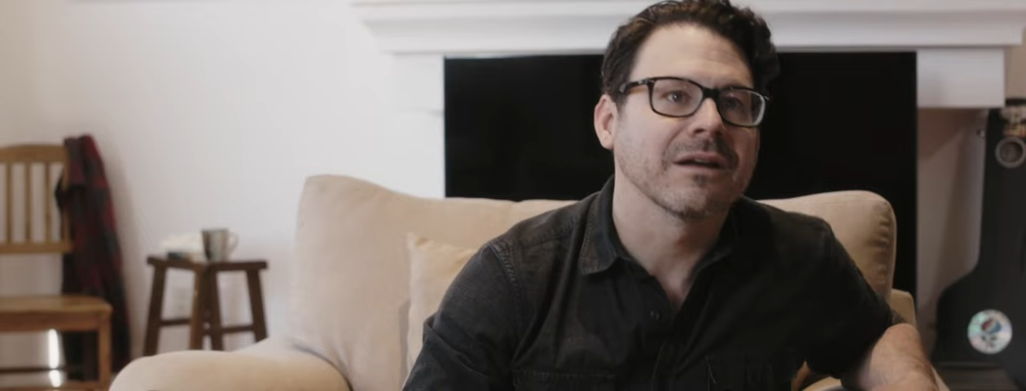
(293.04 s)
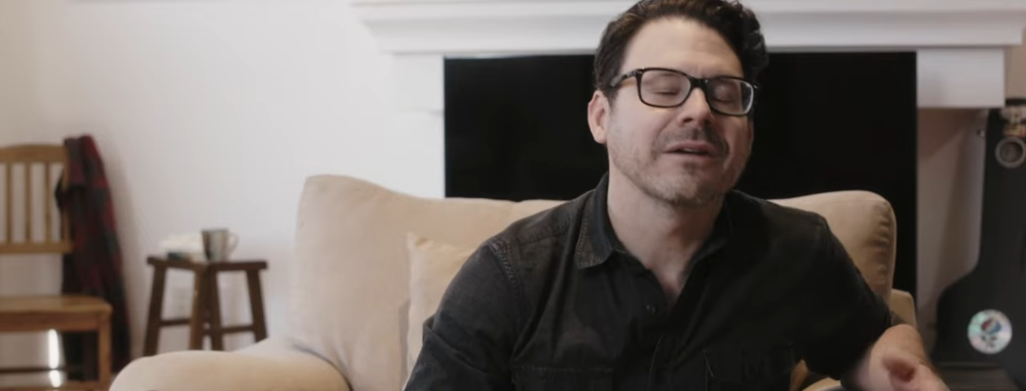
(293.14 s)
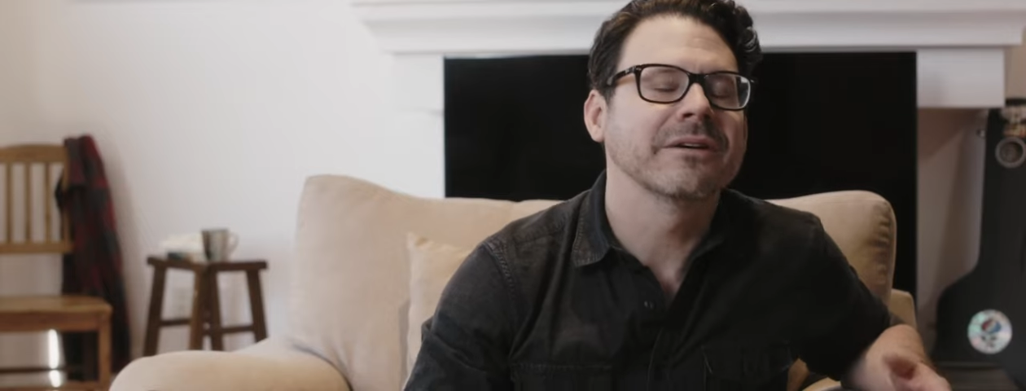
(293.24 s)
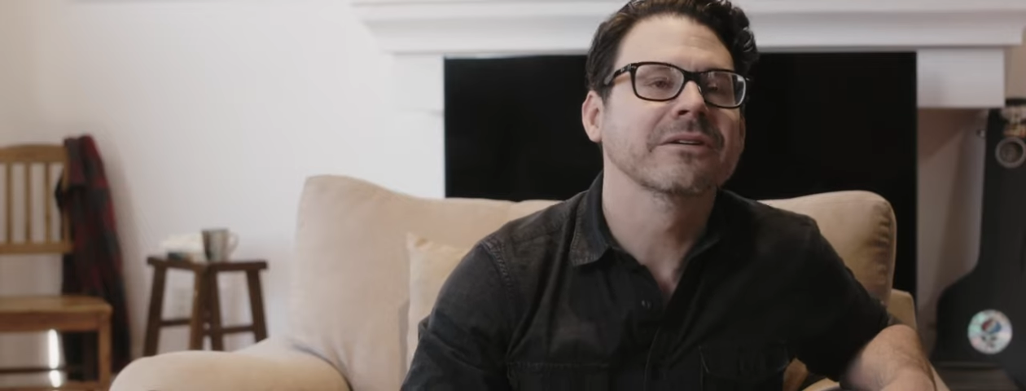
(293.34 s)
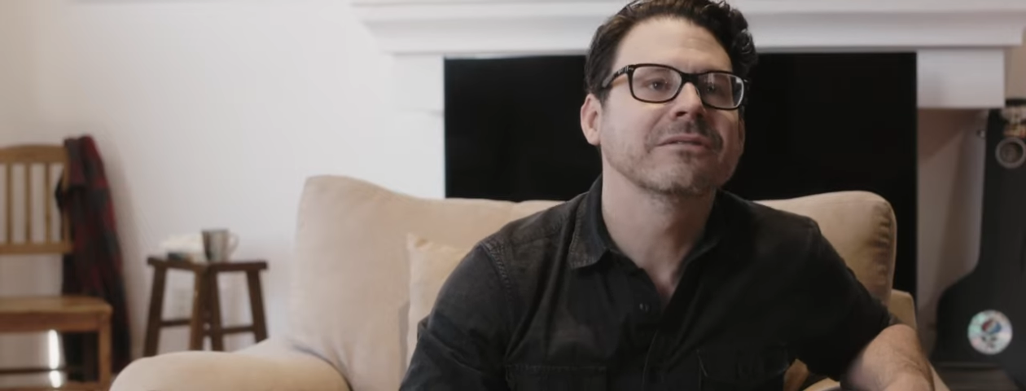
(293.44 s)

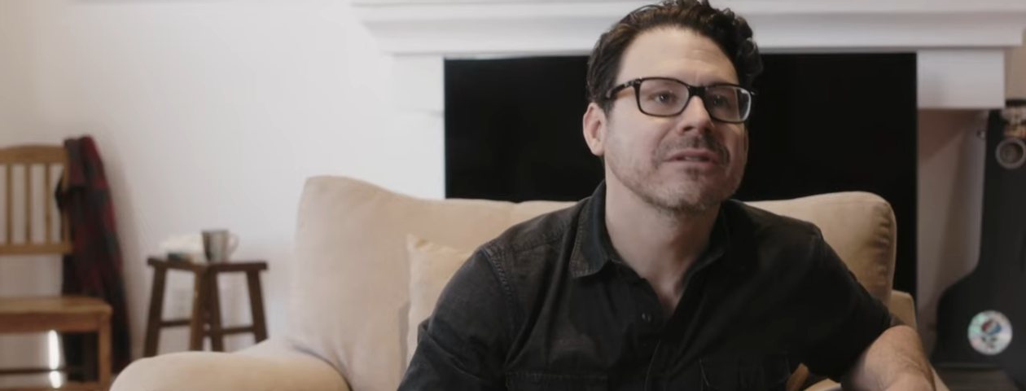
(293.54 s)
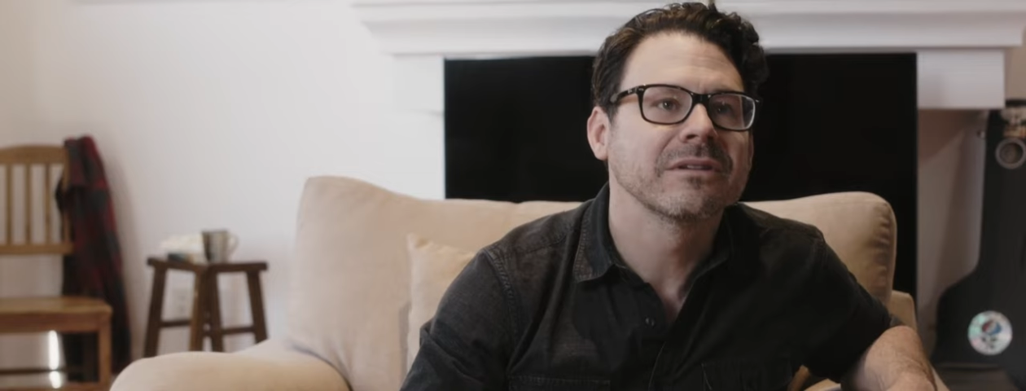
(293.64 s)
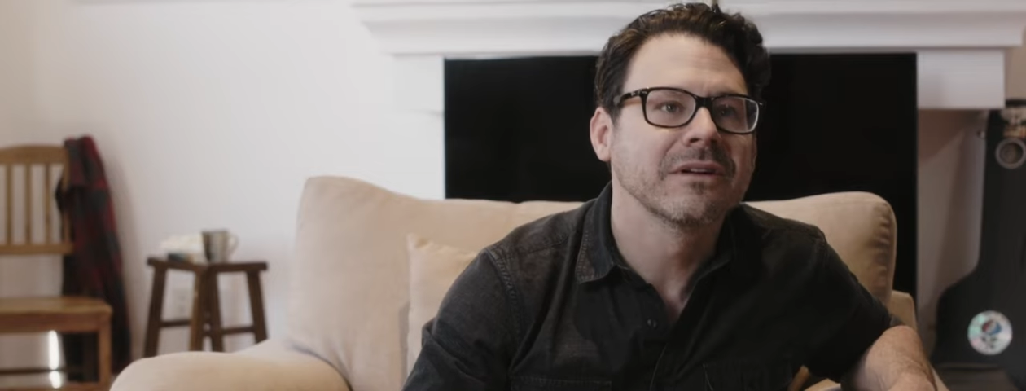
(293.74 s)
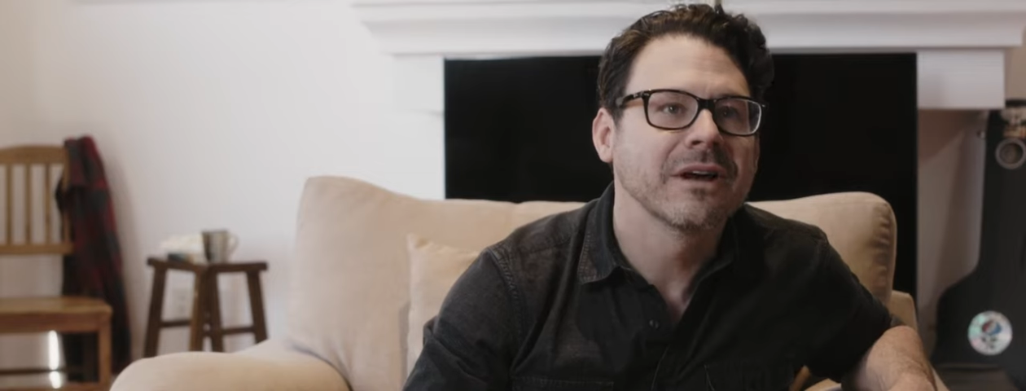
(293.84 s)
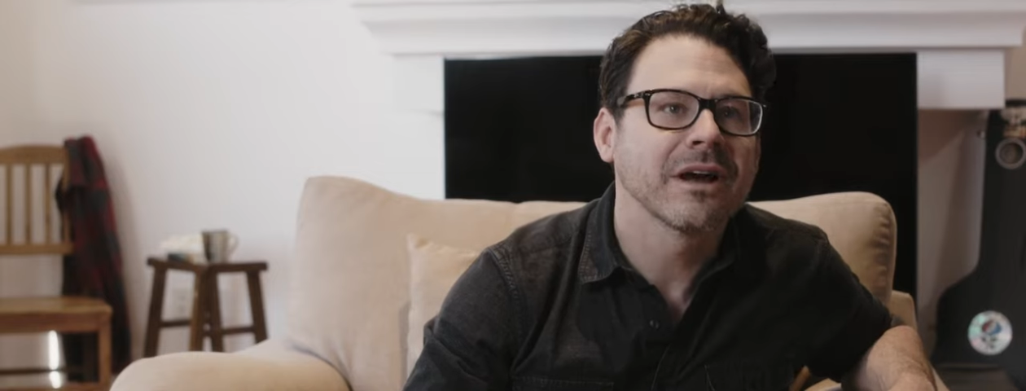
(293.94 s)
I don't know.
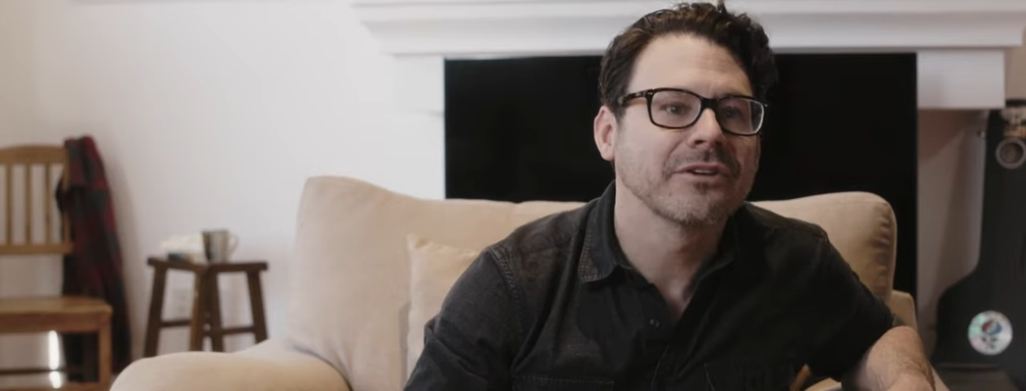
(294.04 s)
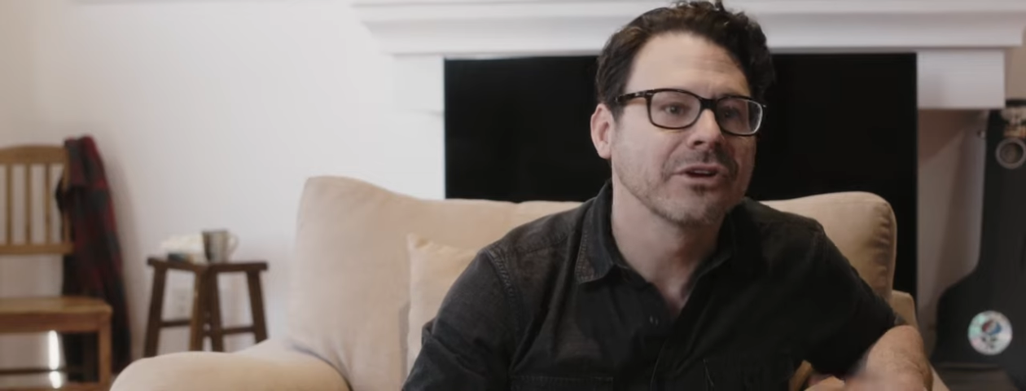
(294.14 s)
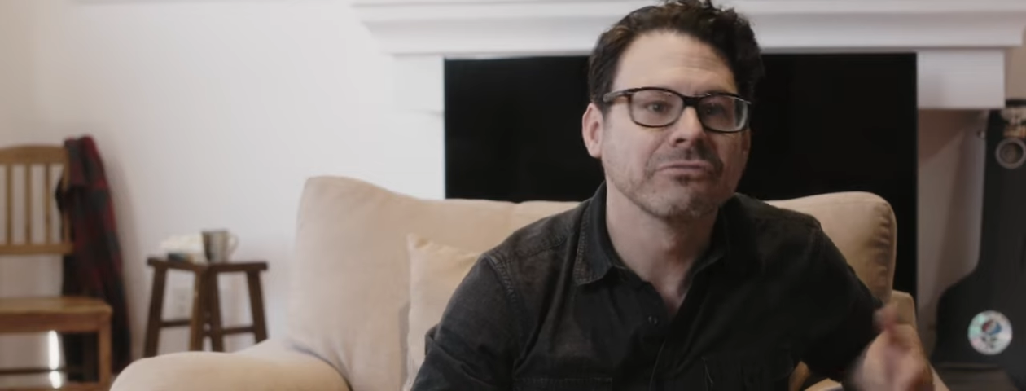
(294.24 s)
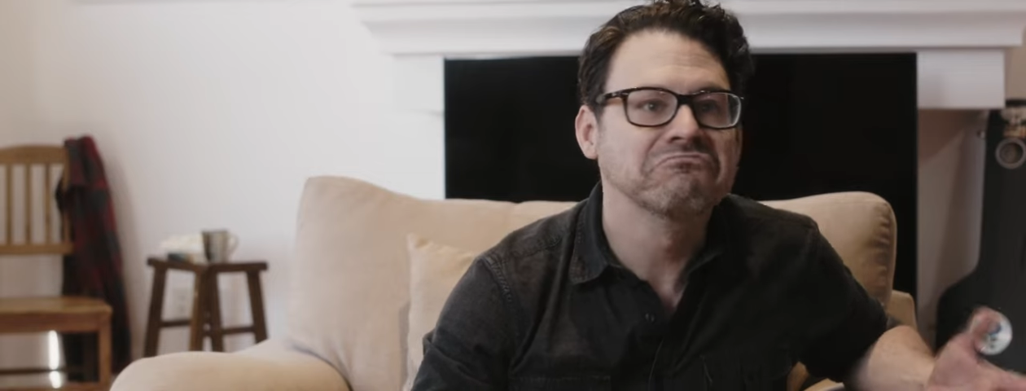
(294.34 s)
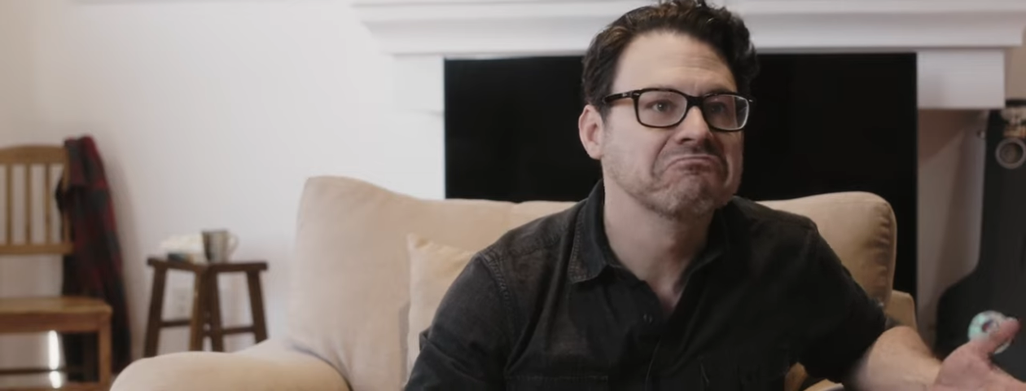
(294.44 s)
How
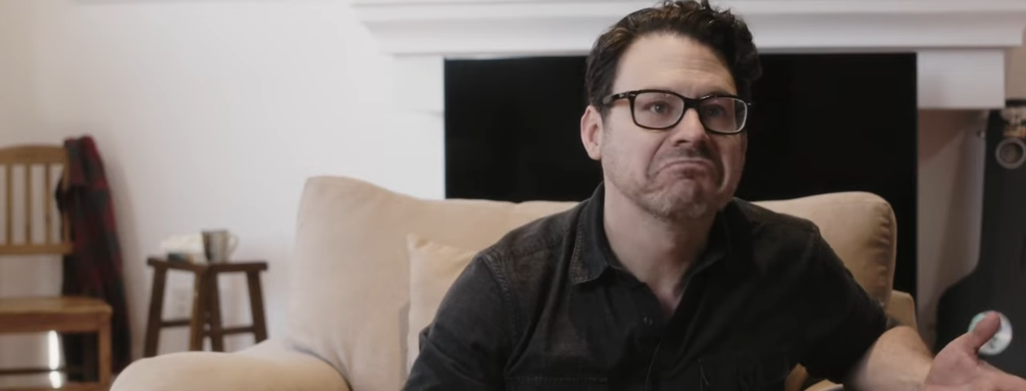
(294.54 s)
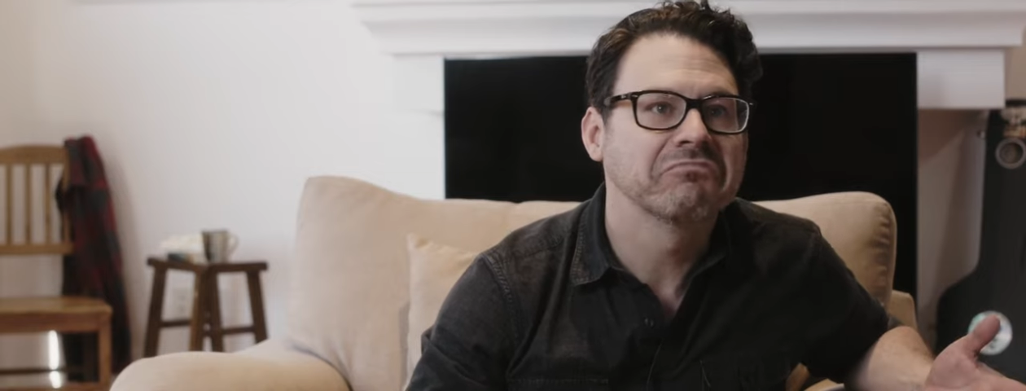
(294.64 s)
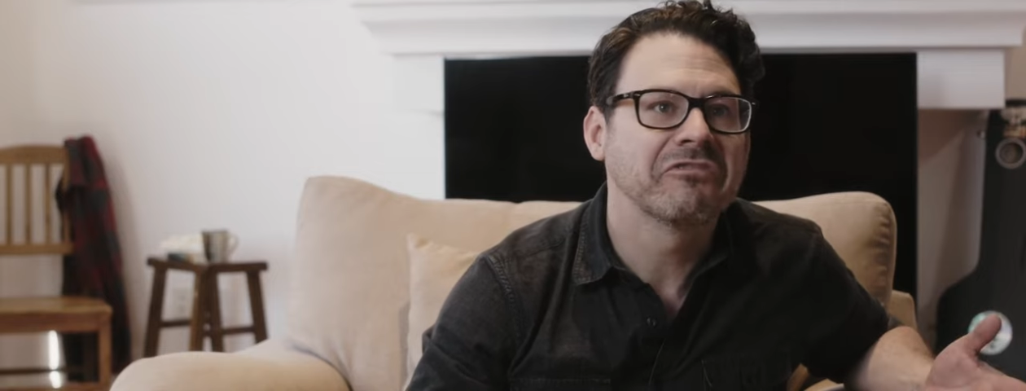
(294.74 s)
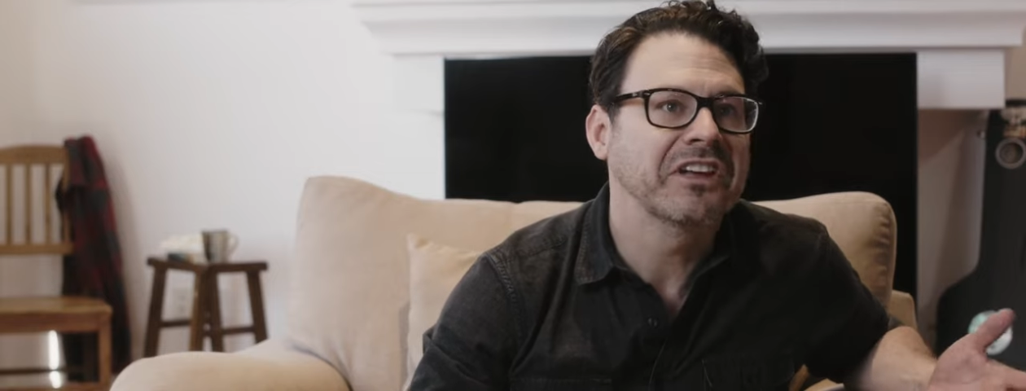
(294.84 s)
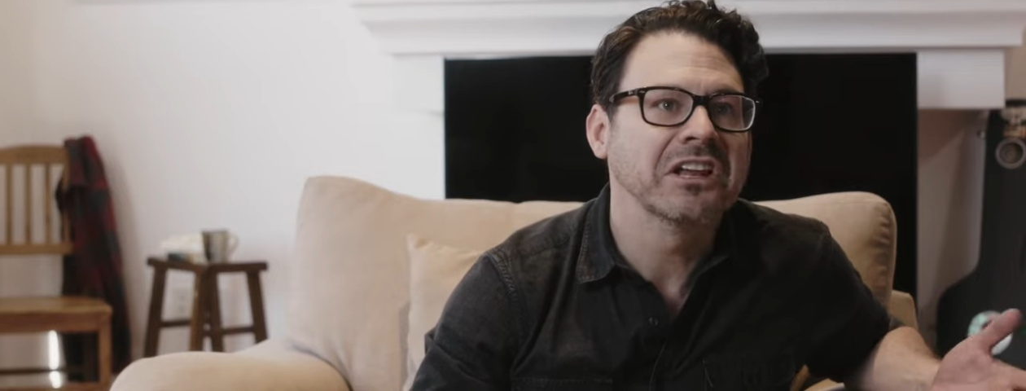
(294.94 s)
you're
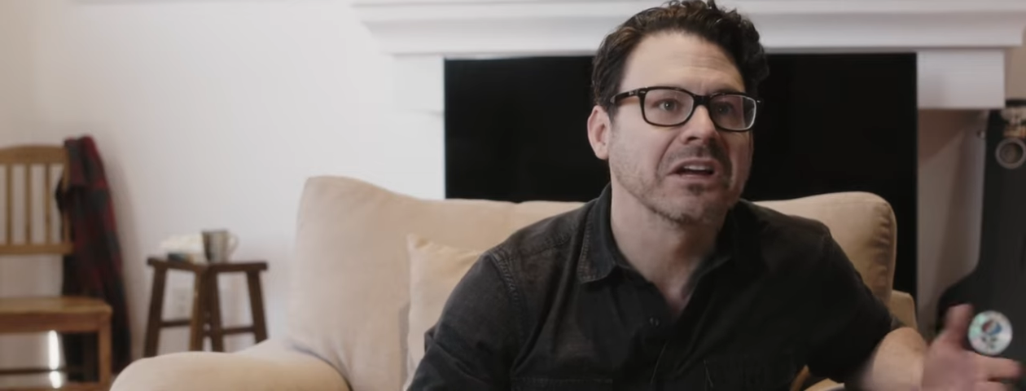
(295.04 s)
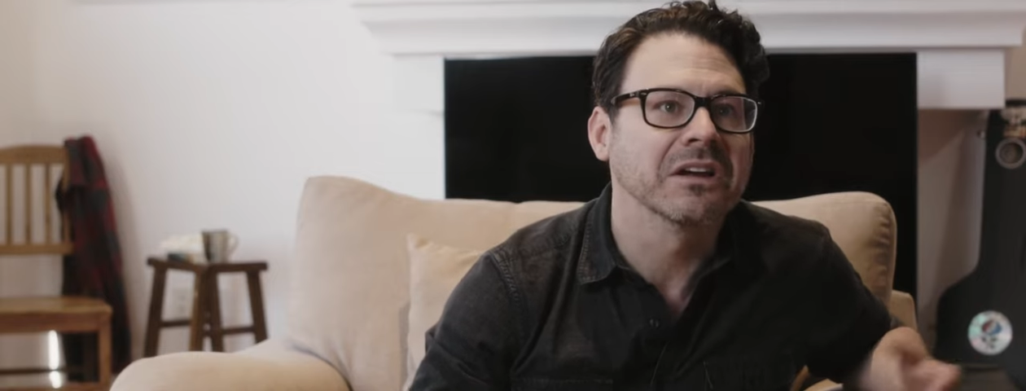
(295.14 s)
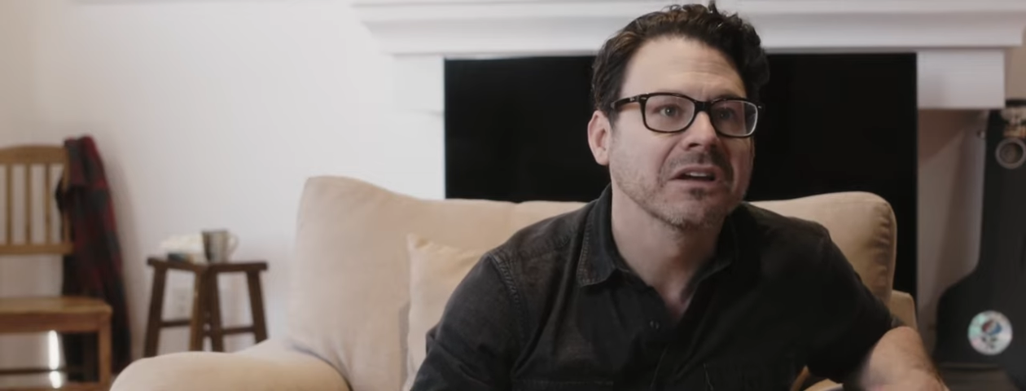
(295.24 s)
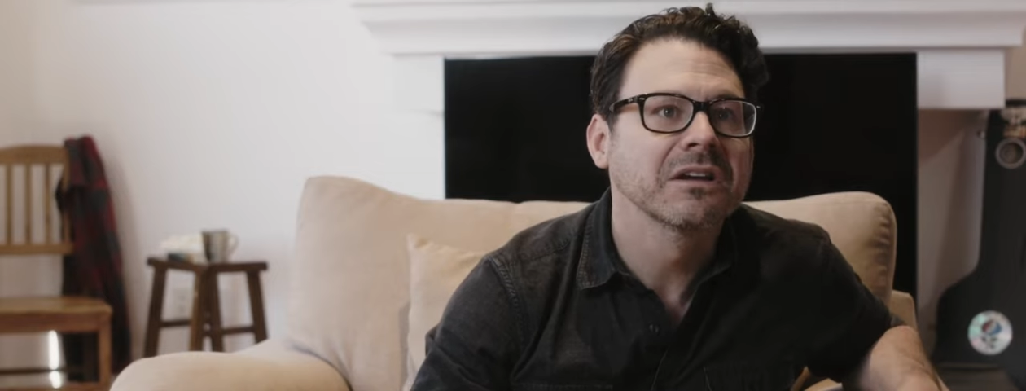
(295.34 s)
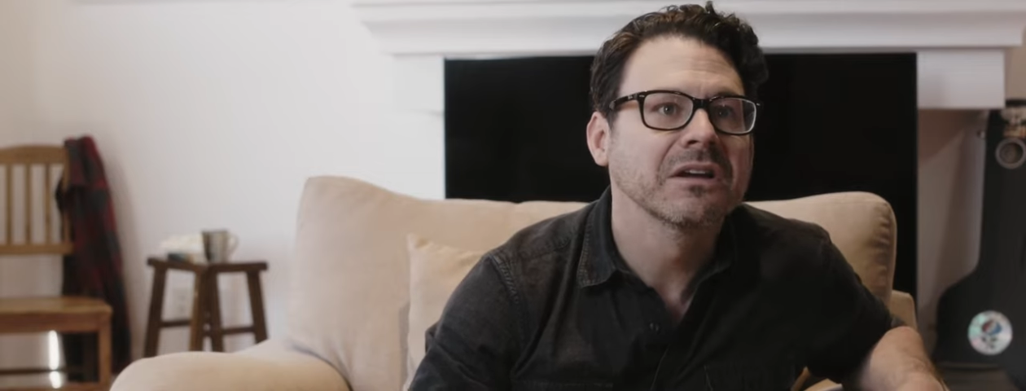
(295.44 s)
feeling.